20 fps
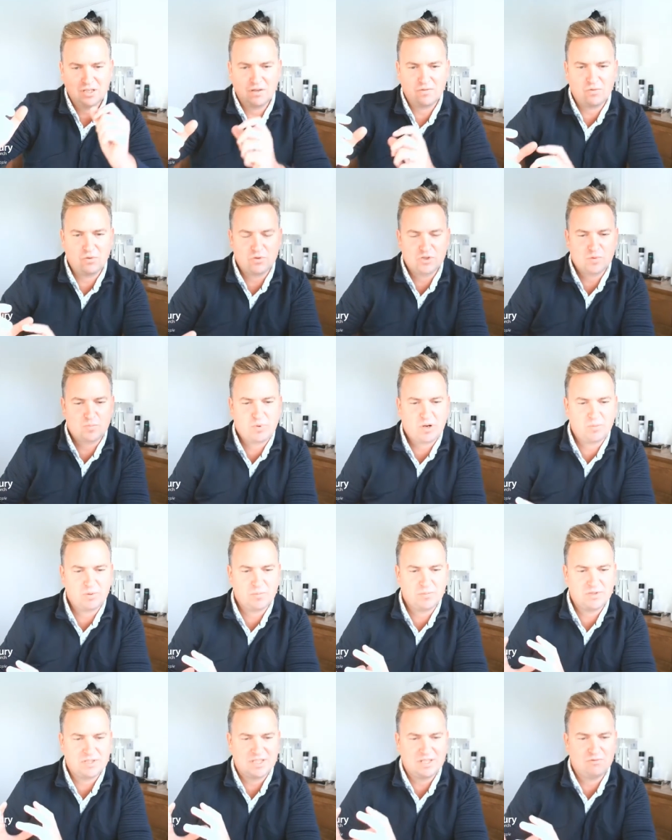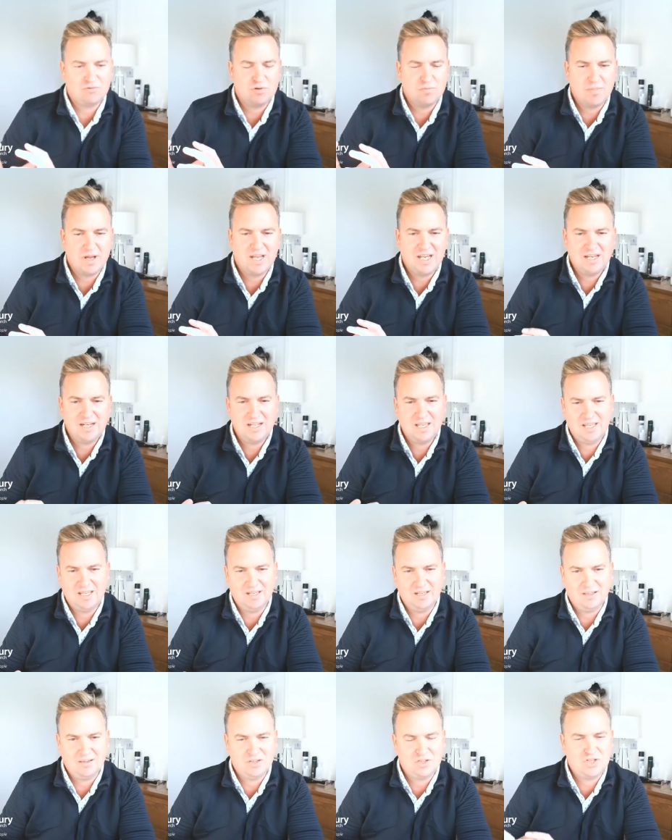Of course, the problems still remain
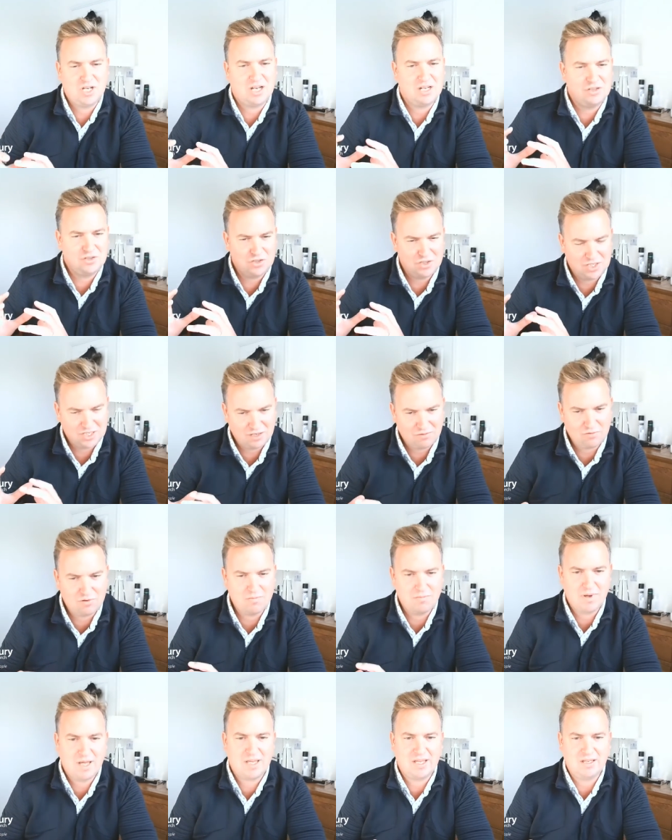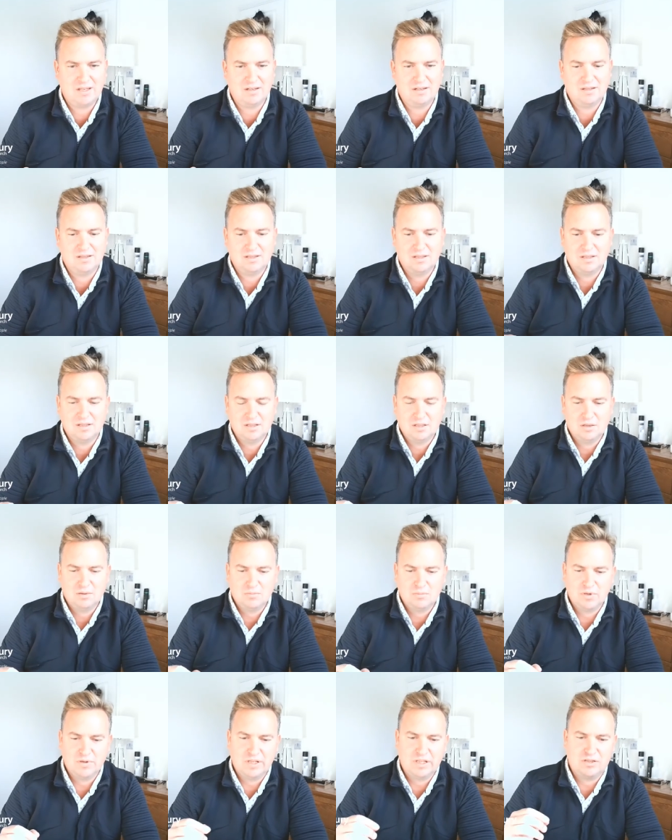here. The challenges still remain,
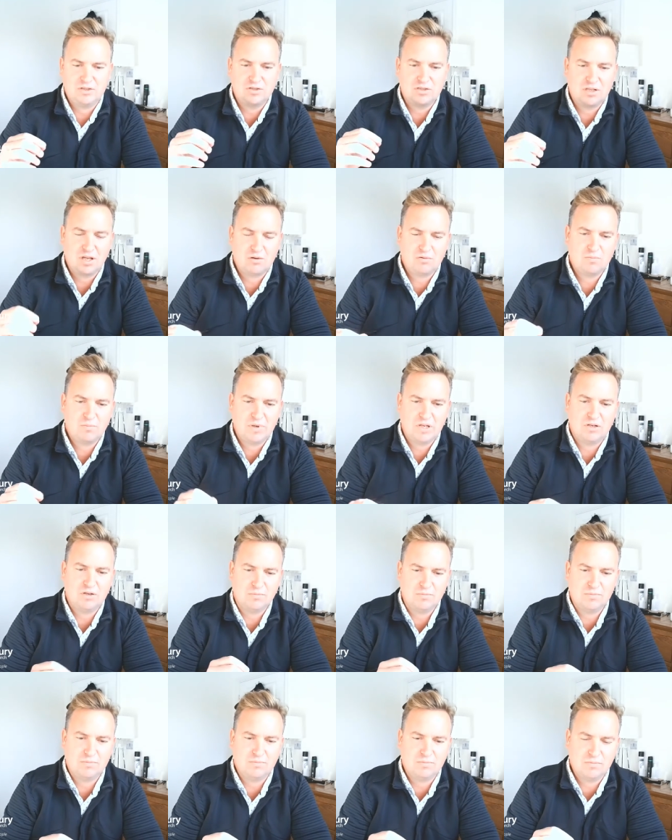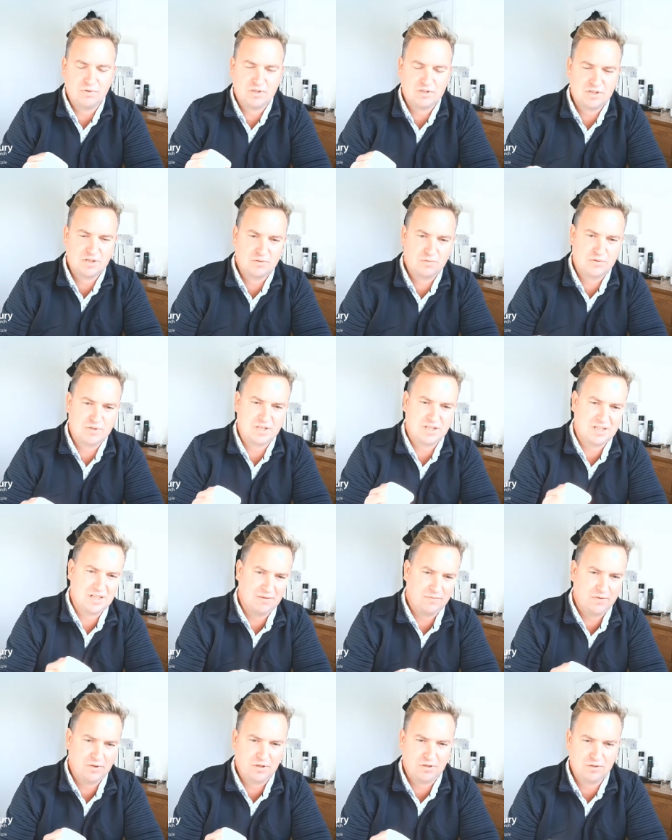but they just don't become so
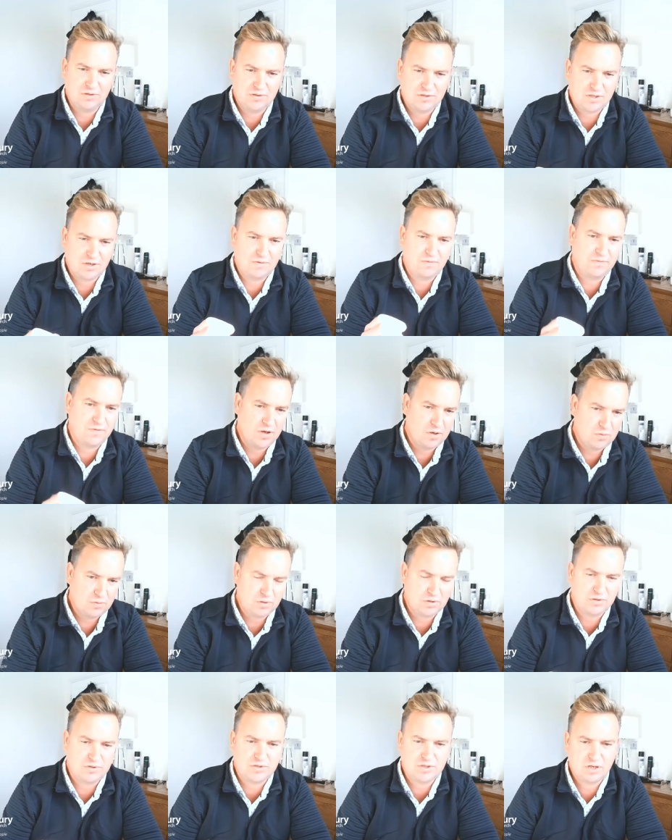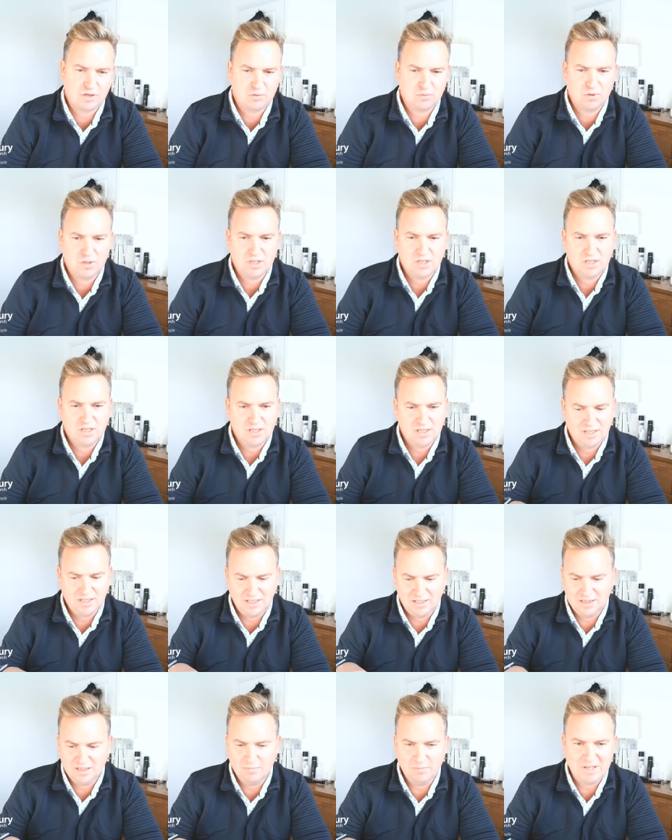significant, so focused, so
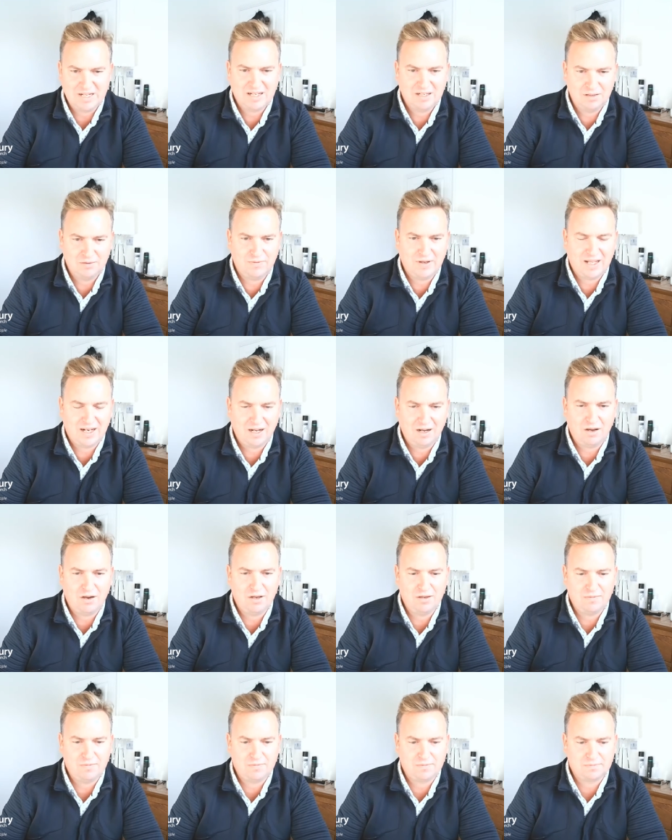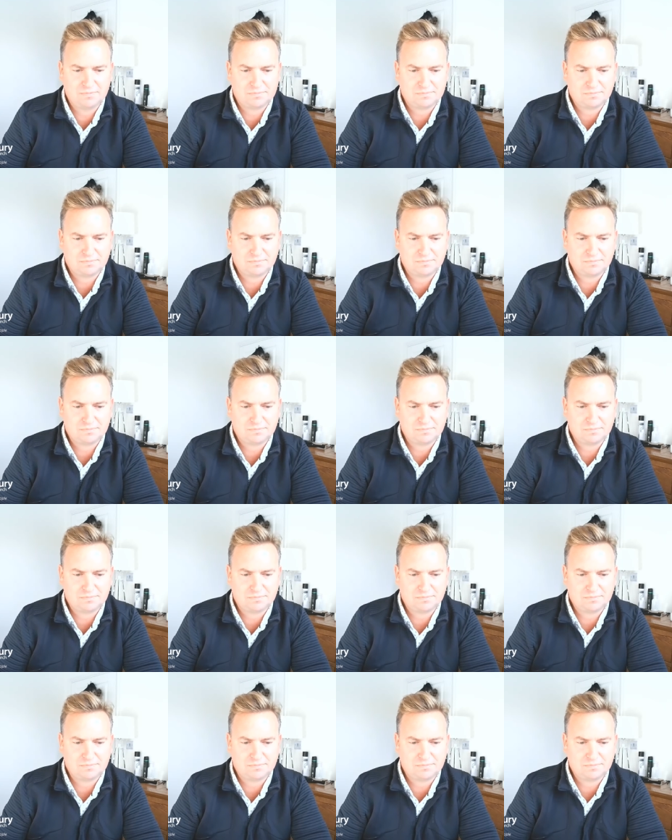in the middle of our life.